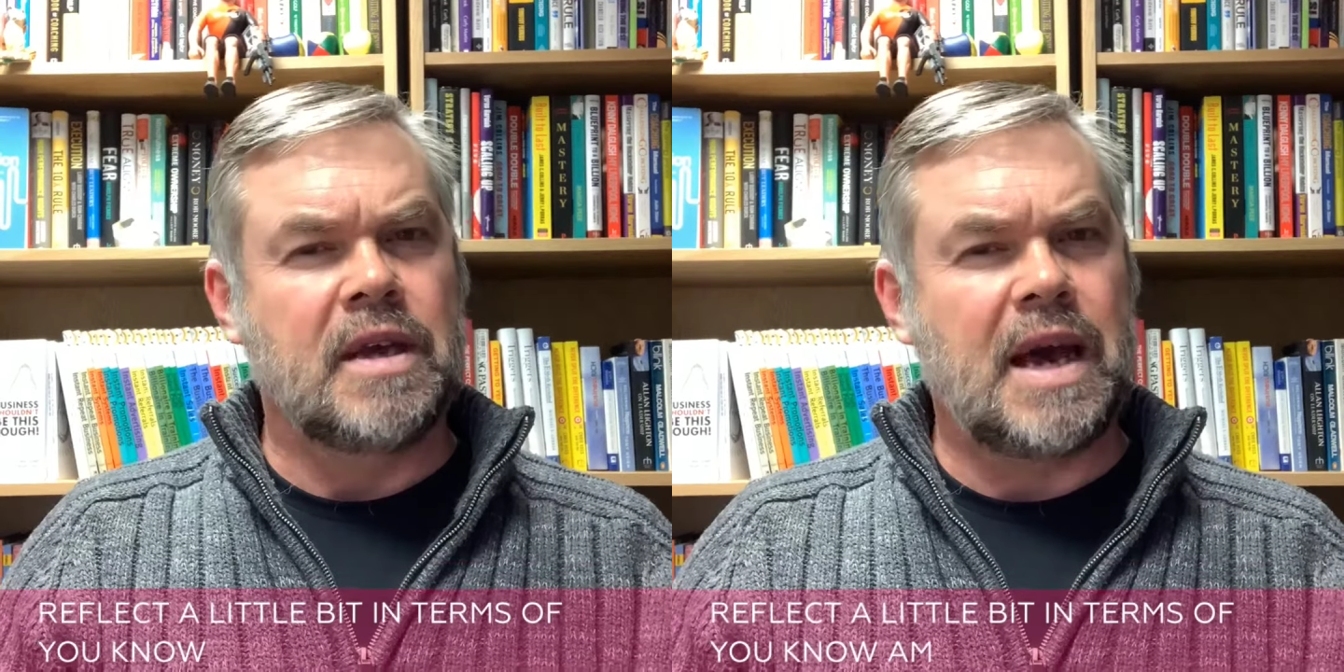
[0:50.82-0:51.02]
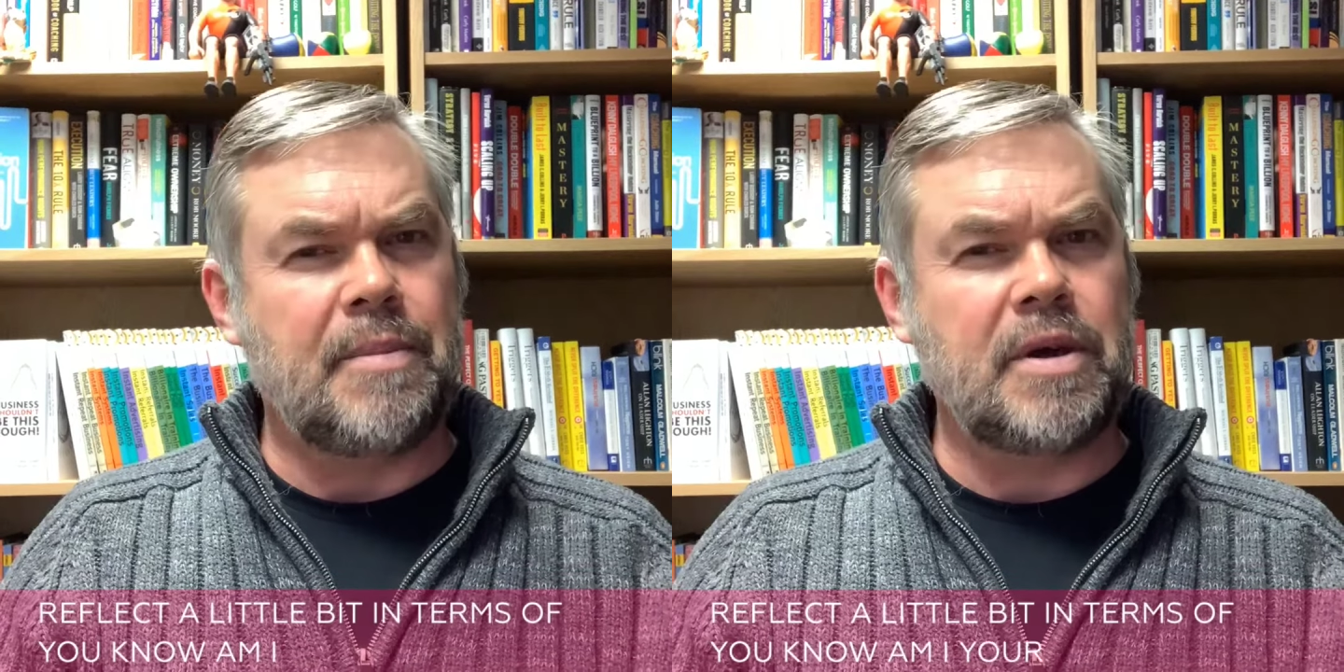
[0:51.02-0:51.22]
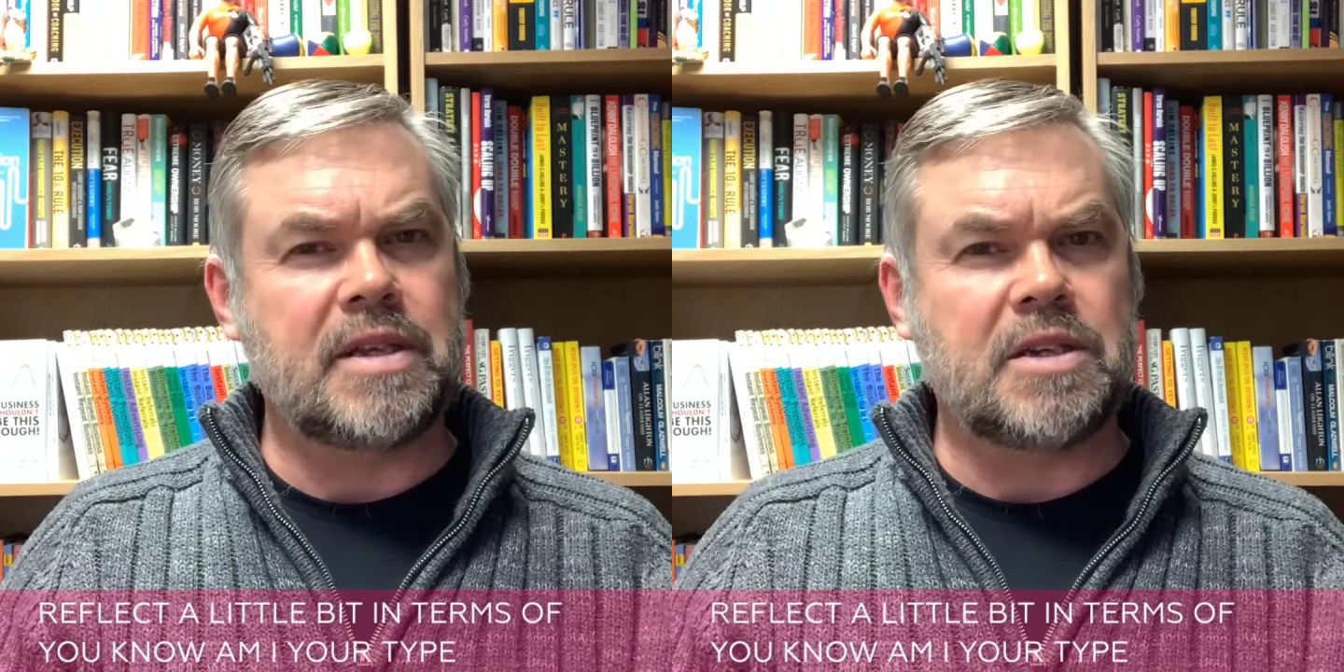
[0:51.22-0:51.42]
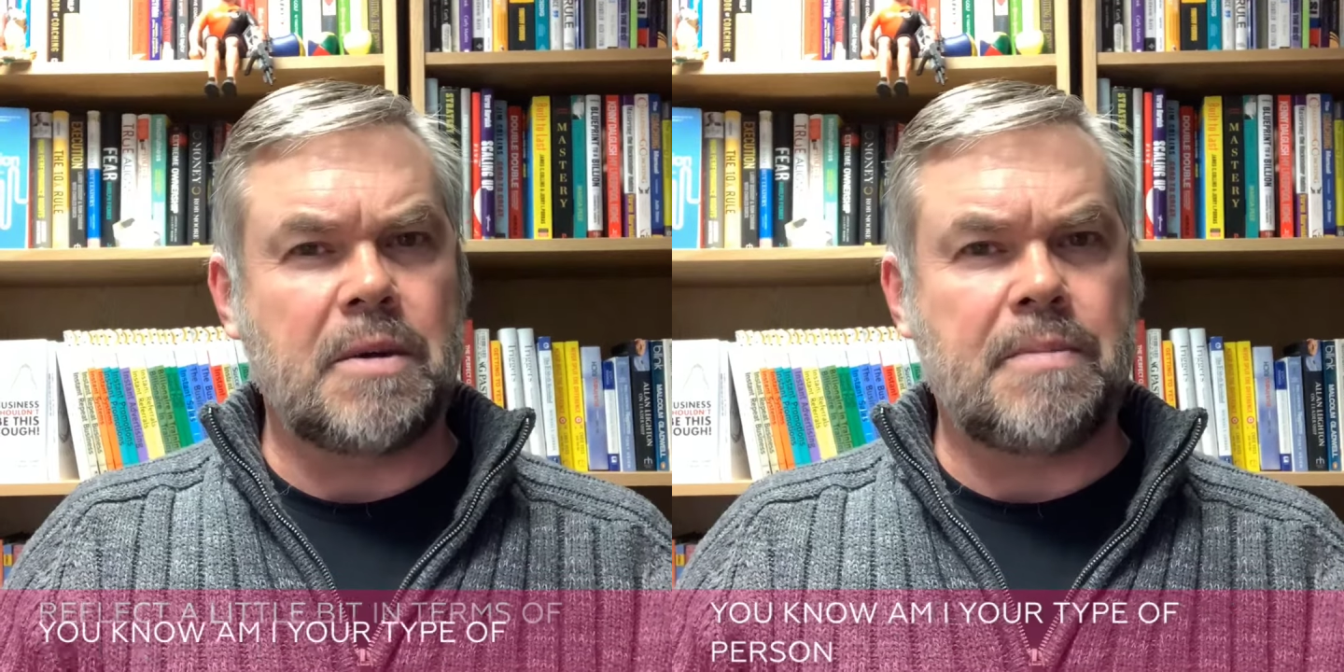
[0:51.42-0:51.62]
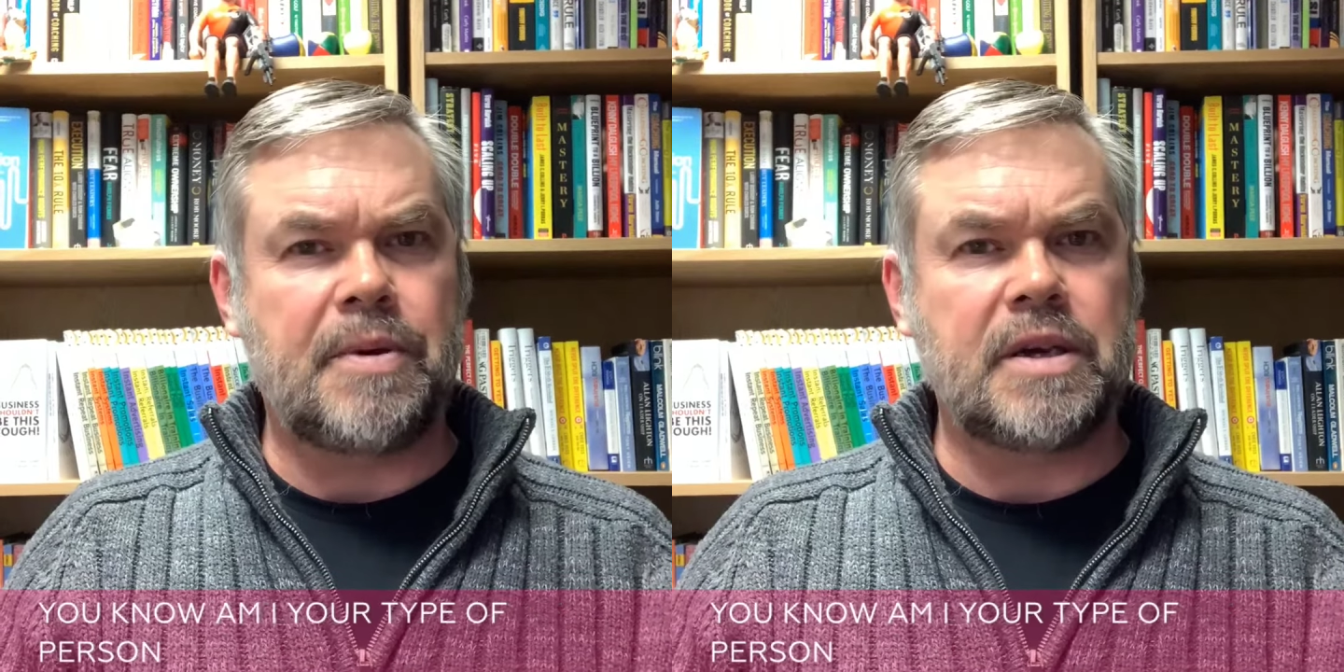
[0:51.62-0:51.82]
am I the type
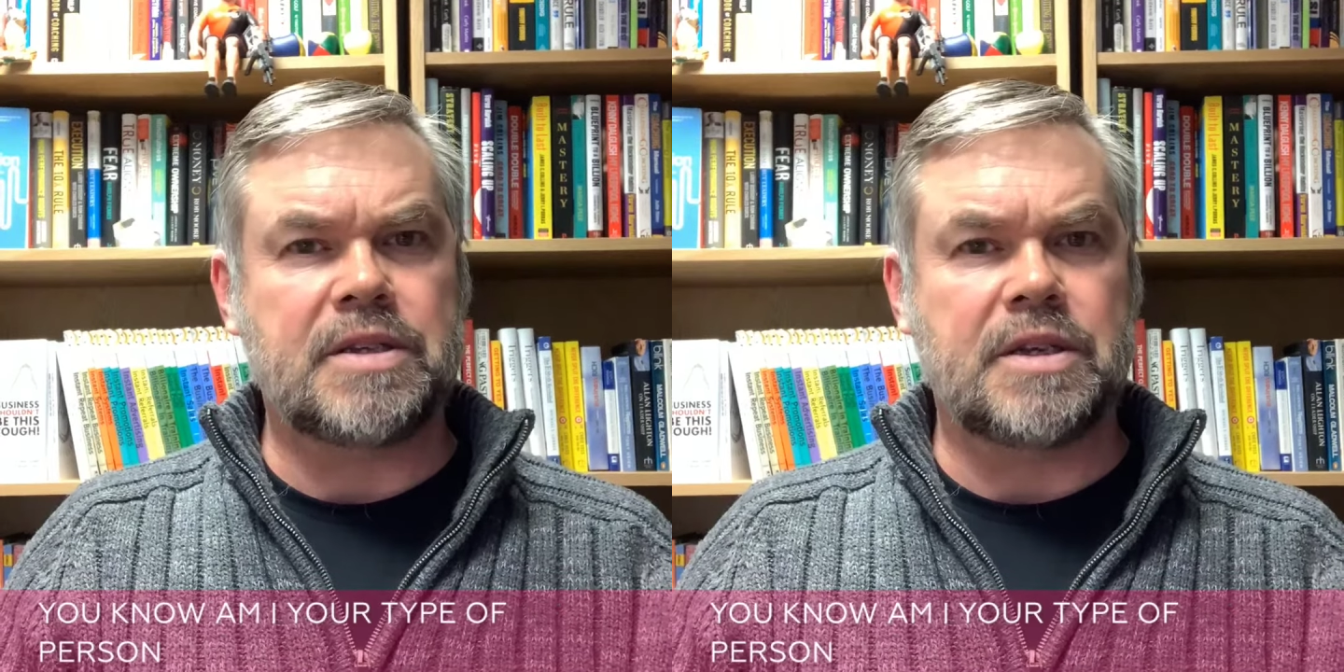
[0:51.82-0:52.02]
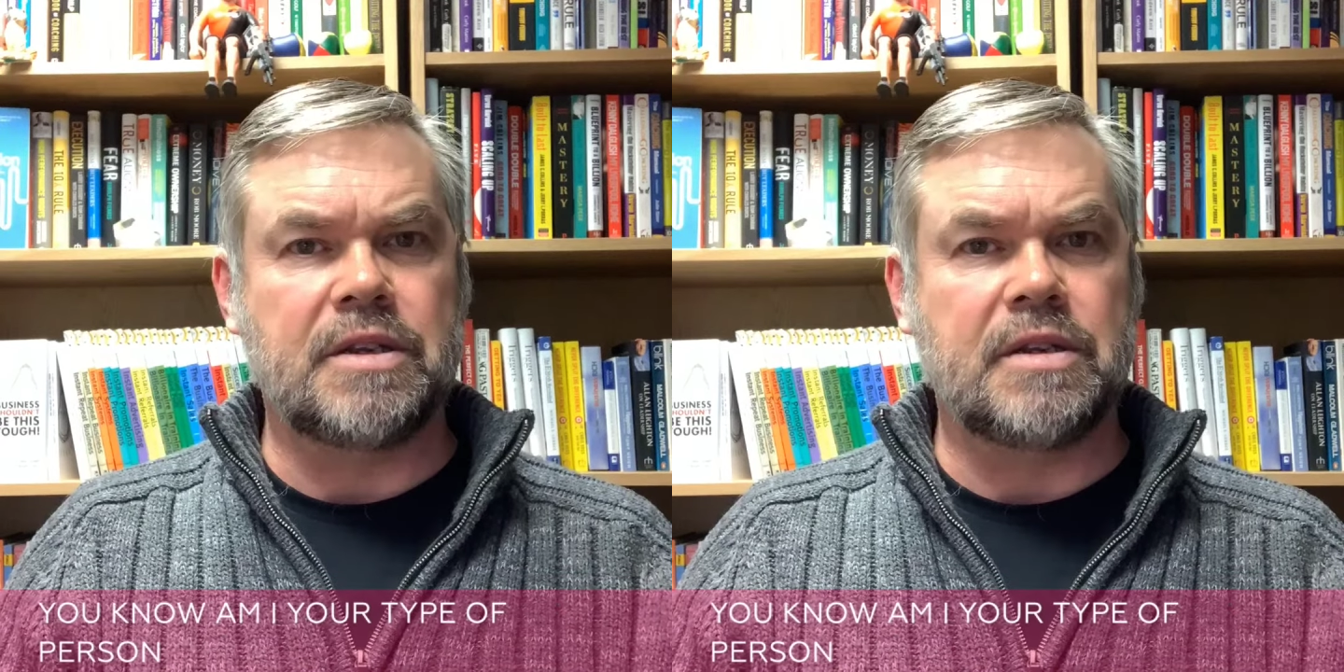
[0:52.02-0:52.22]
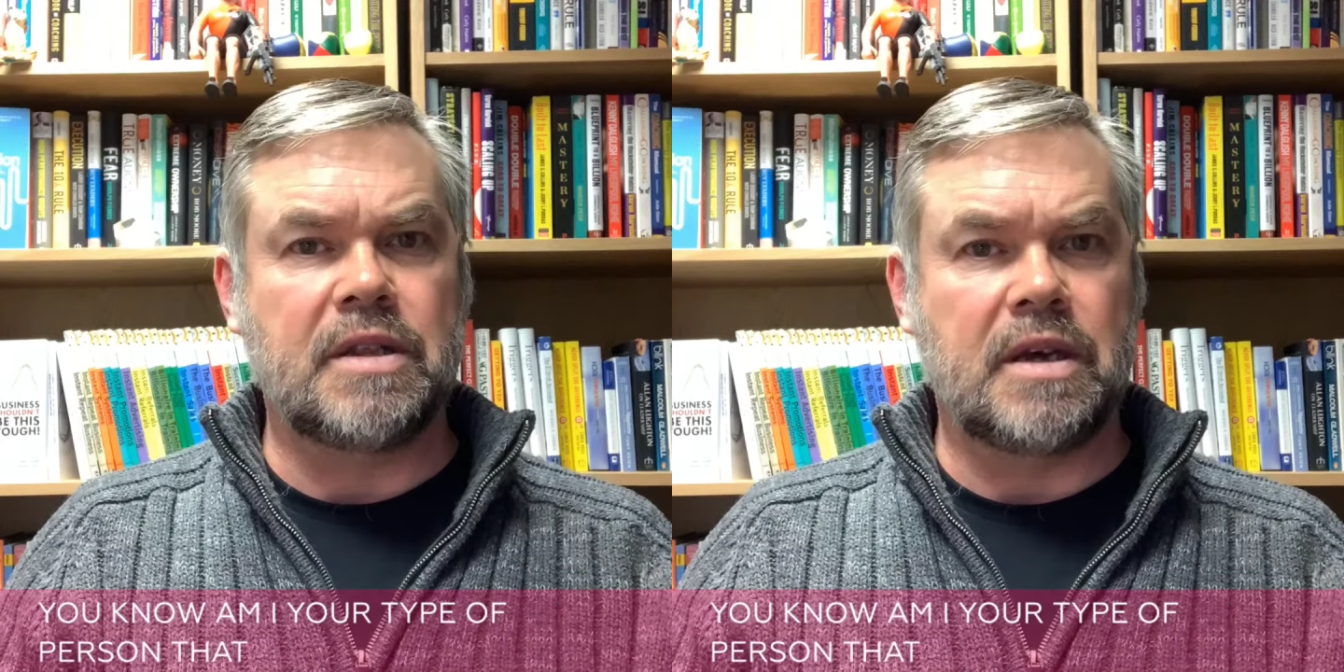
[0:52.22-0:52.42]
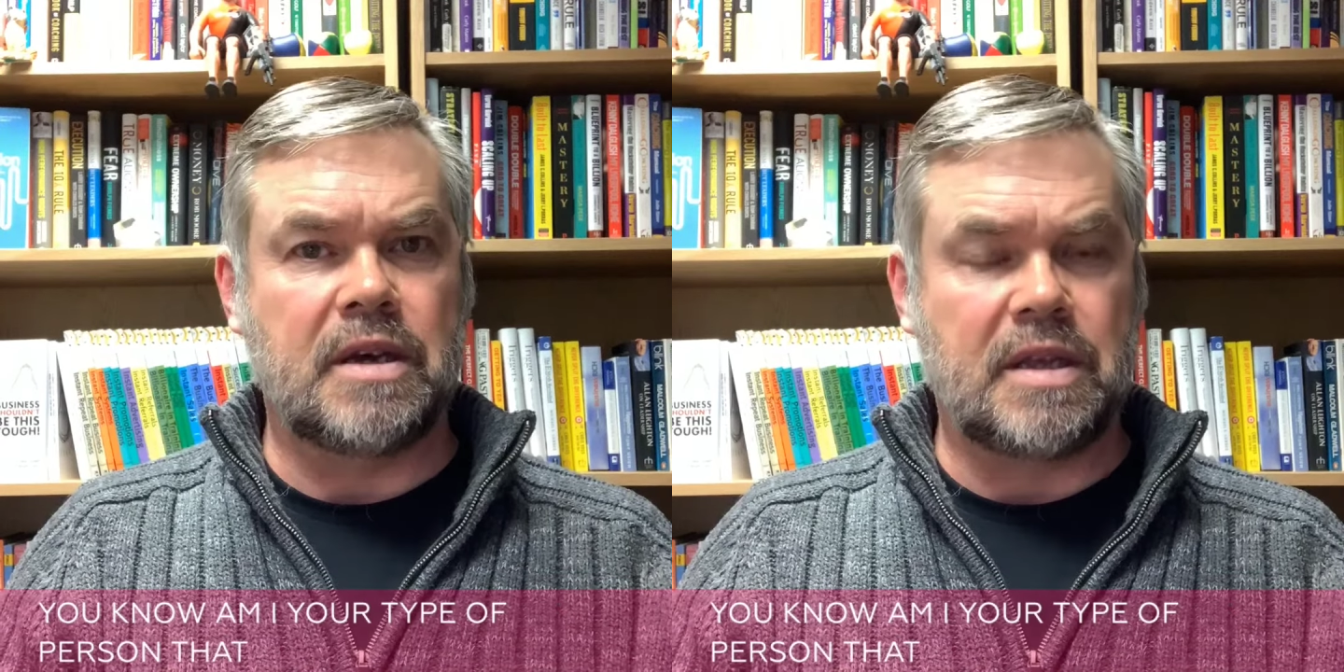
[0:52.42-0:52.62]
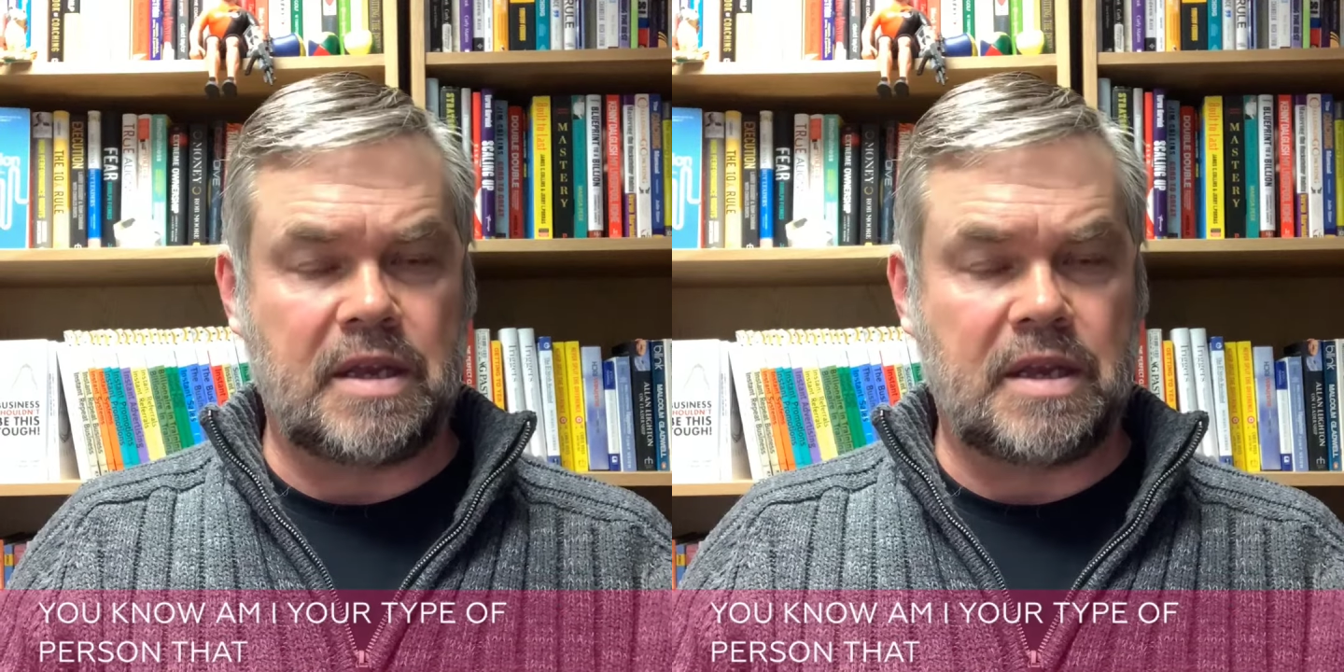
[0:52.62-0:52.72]
of person that,